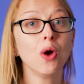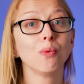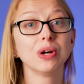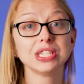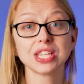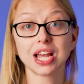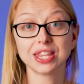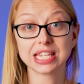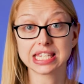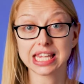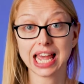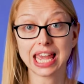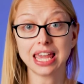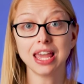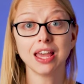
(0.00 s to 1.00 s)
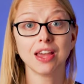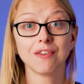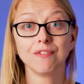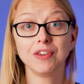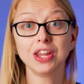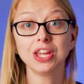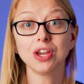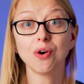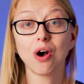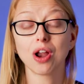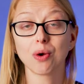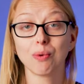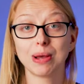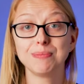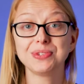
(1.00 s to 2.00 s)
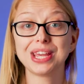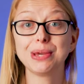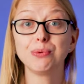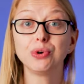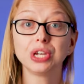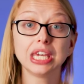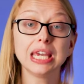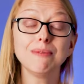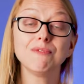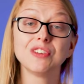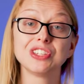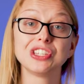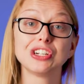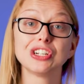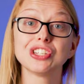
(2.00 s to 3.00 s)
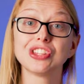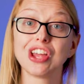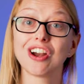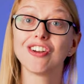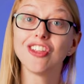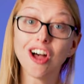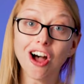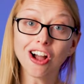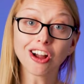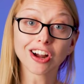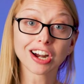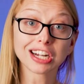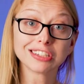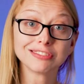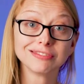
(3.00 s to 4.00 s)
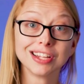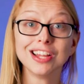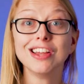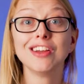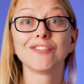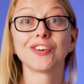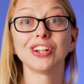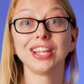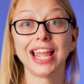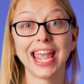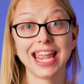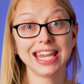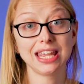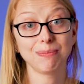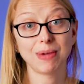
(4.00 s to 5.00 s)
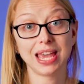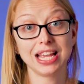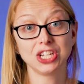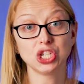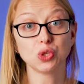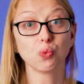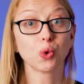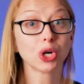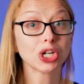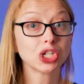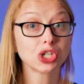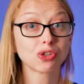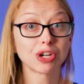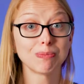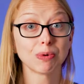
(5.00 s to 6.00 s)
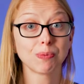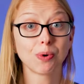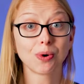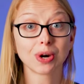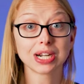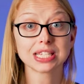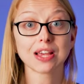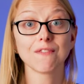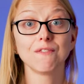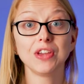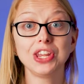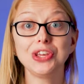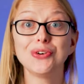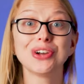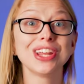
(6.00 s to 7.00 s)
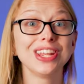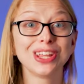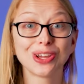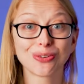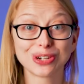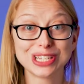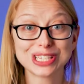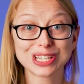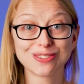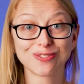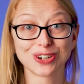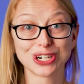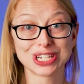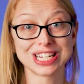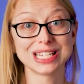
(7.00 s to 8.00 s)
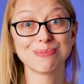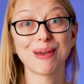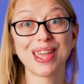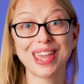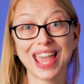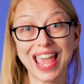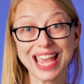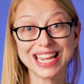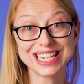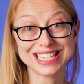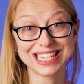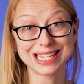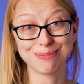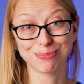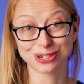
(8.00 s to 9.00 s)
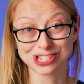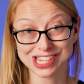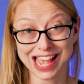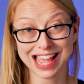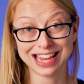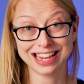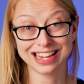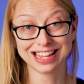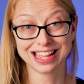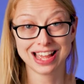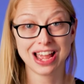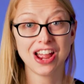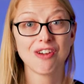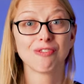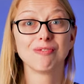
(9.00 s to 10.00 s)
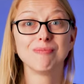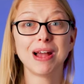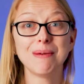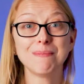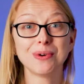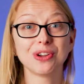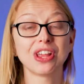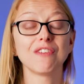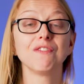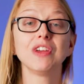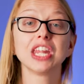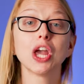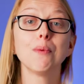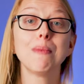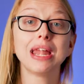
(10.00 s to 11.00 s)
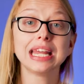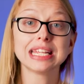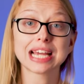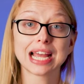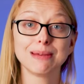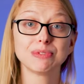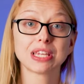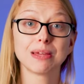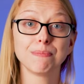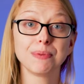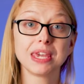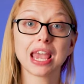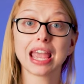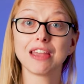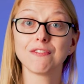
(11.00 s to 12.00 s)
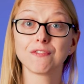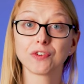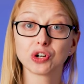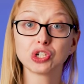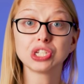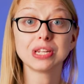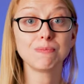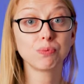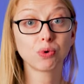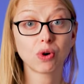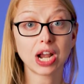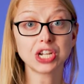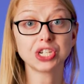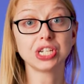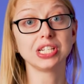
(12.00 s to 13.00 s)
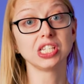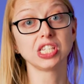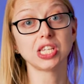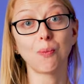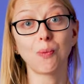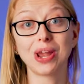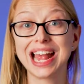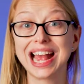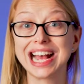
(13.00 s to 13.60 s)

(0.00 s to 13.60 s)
Once on the site, video on a website will keep visitors there longer. For landing pages, WordStream reports video can increase conversions by 18%. Remember that video many times can be a first impression someone